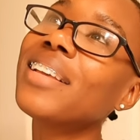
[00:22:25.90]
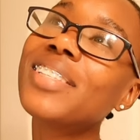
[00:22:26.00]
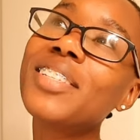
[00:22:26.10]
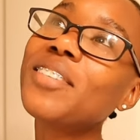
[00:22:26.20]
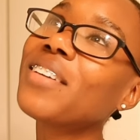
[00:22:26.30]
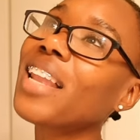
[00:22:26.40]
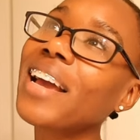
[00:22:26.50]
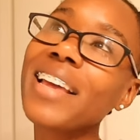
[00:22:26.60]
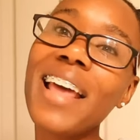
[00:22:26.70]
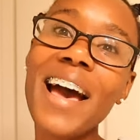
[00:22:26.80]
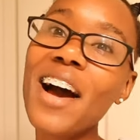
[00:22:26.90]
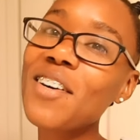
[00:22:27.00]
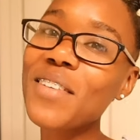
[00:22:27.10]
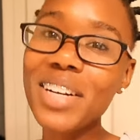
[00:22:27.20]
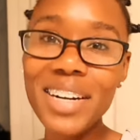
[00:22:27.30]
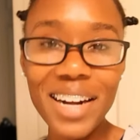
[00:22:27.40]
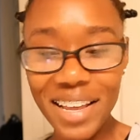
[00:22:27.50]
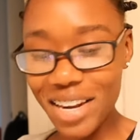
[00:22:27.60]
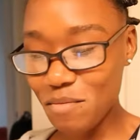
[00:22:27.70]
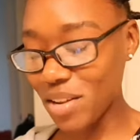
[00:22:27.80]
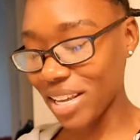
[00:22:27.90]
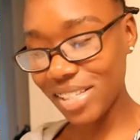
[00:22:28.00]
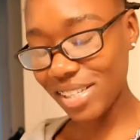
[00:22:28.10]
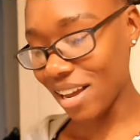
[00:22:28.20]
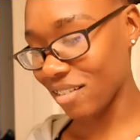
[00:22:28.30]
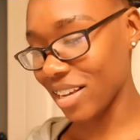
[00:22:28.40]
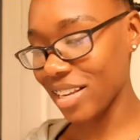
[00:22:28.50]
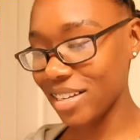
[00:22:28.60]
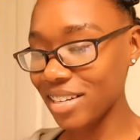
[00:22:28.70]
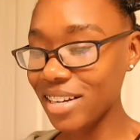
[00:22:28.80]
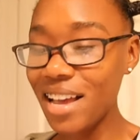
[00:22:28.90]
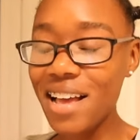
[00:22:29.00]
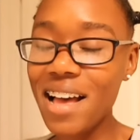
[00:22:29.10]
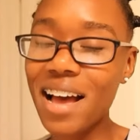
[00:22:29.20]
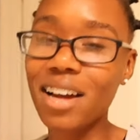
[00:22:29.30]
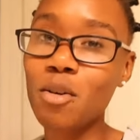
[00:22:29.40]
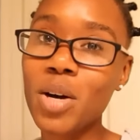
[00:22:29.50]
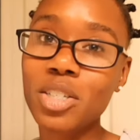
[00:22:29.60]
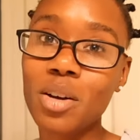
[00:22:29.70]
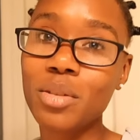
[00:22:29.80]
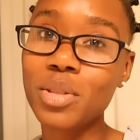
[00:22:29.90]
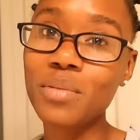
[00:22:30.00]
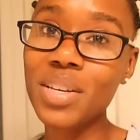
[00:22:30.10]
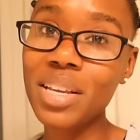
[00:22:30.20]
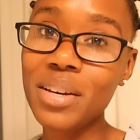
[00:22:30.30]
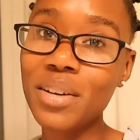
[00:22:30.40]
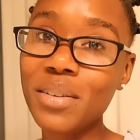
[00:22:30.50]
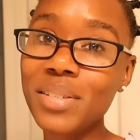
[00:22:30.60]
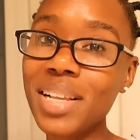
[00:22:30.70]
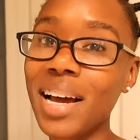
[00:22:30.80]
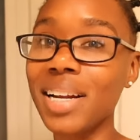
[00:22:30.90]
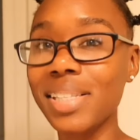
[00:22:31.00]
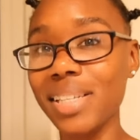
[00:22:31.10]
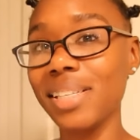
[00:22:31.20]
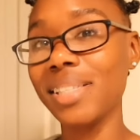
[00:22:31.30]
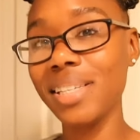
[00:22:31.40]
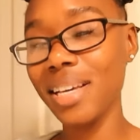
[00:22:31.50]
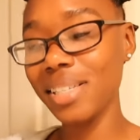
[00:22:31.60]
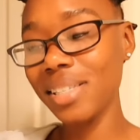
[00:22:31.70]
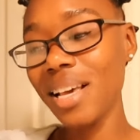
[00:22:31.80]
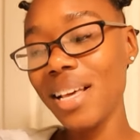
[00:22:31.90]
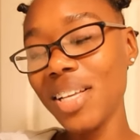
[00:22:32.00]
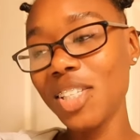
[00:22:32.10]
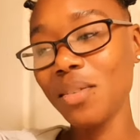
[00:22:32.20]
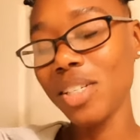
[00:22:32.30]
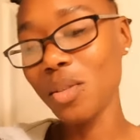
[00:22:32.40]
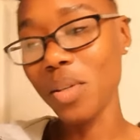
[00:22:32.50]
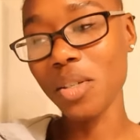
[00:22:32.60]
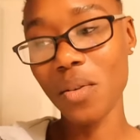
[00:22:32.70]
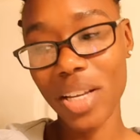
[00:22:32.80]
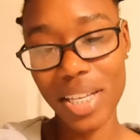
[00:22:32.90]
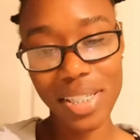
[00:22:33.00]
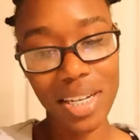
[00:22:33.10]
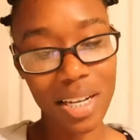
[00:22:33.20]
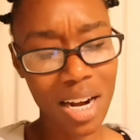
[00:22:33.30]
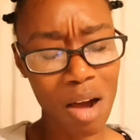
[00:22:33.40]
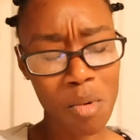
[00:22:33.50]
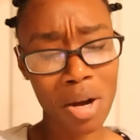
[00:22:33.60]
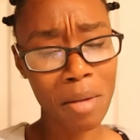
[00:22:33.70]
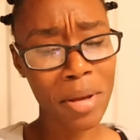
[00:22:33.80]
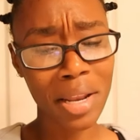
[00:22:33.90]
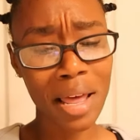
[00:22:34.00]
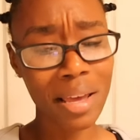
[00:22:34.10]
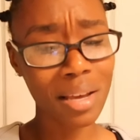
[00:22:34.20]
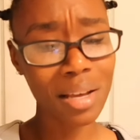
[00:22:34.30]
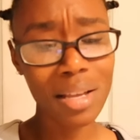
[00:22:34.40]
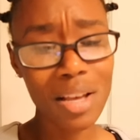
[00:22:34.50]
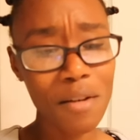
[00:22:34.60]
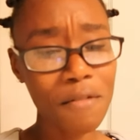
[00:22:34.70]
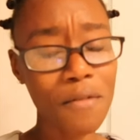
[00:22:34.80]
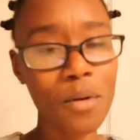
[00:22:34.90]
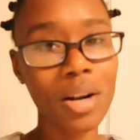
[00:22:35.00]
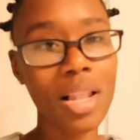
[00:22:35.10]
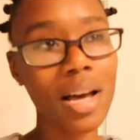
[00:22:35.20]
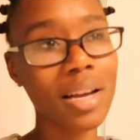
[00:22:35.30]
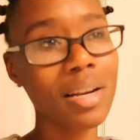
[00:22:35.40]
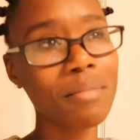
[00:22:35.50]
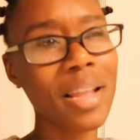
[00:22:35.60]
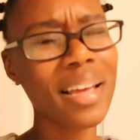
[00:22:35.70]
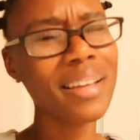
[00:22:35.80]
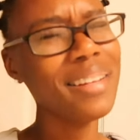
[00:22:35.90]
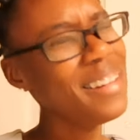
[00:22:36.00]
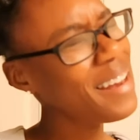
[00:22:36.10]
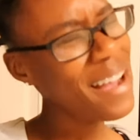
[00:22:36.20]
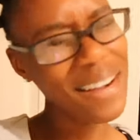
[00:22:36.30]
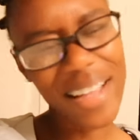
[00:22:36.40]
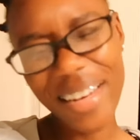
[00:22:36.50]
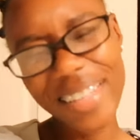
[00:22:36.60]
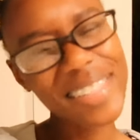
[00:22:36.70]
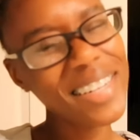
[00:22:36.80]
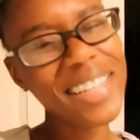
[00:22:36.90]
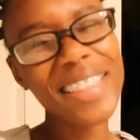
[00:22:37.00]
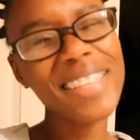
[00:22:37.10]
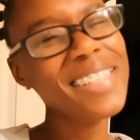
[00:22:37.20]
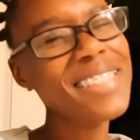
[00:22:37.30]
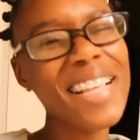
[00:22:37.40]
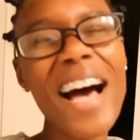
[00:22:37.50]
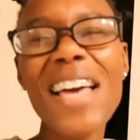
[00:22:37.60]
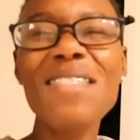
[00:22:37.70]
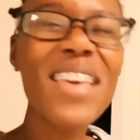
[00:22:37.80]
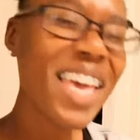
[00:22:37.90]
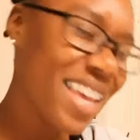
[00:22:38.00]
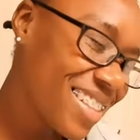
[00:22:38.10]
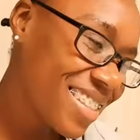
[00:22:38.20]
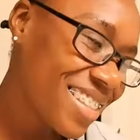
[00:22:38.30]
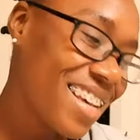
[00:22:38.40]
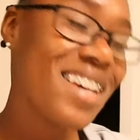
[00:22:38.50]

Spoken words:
It's due in like an hour, and I'm like, it's not gonna get done. I gotta watch all those videos, I gotta take this test. So it just wasn't gonna get done. I woke up at like 4 o'clock and I'm like, no, I didn't turn in the assignments.